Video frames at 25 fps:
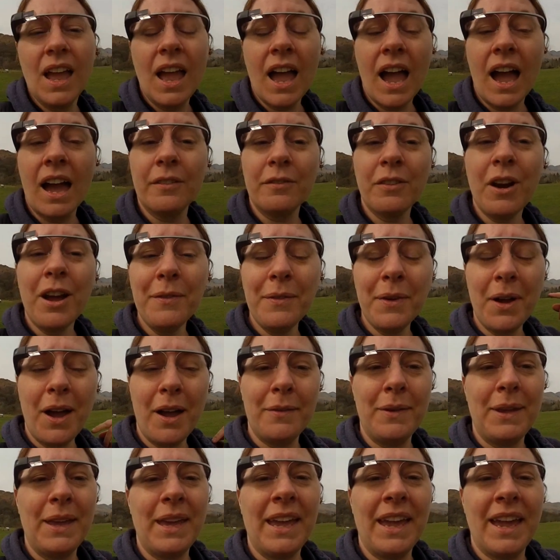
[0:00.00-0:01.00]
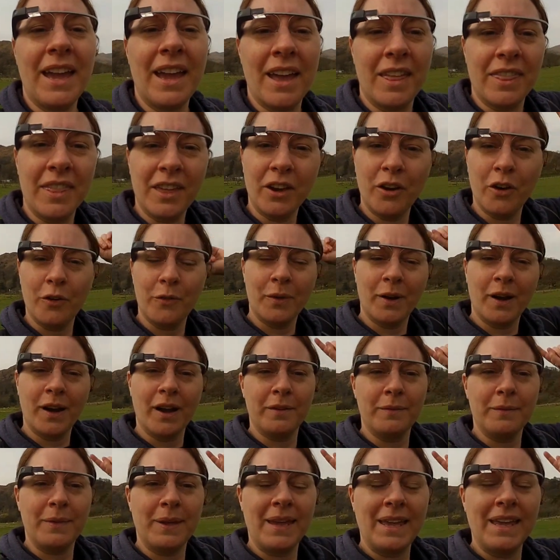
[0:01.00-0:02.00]
And right behind me here, the hill
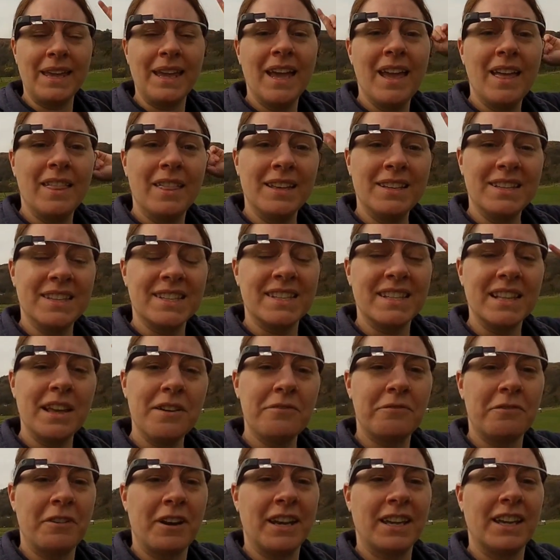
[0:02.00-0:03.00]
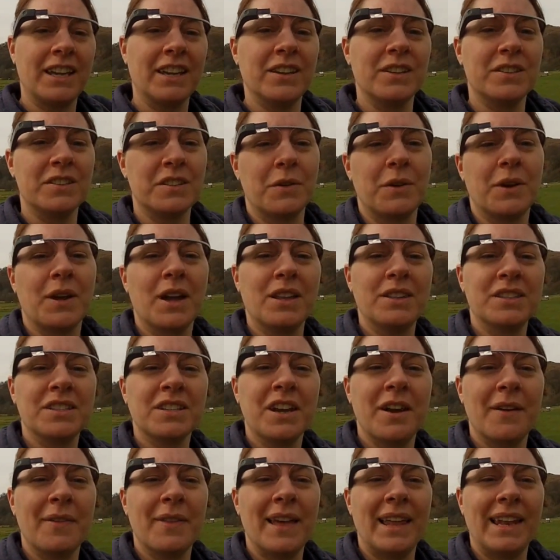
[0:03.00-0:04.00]
behind me, this is Loughrig, so we're going to
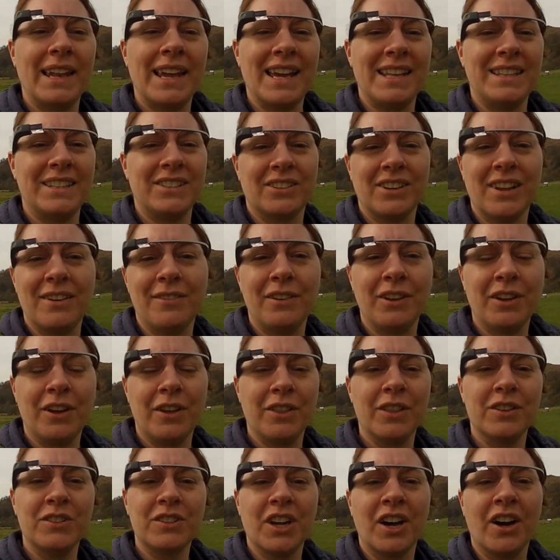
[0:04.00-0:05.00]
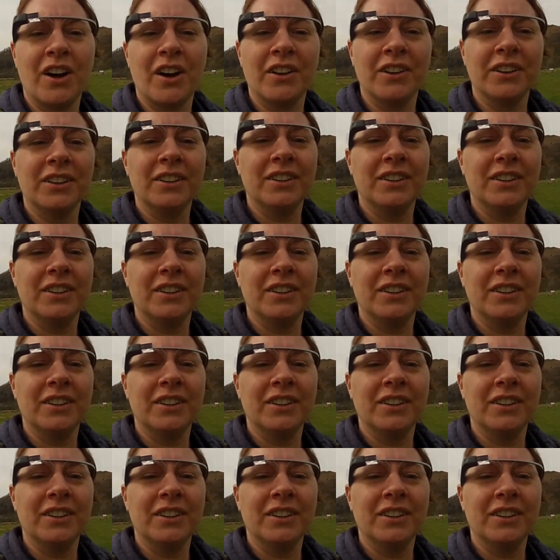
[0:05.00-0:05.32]
go up there later and have a look at the tarn.